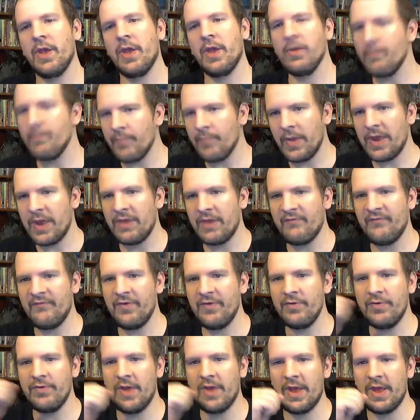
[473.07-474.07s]
It's been a
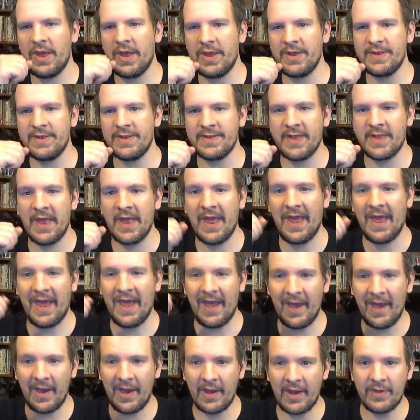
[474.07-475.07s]
few days,
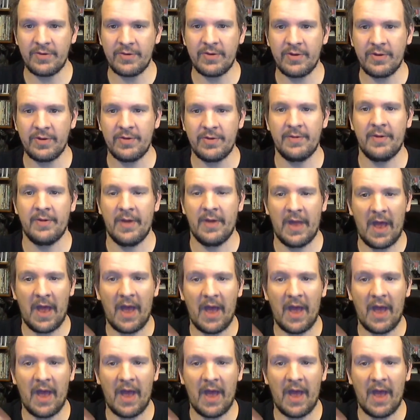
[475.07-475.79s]
and I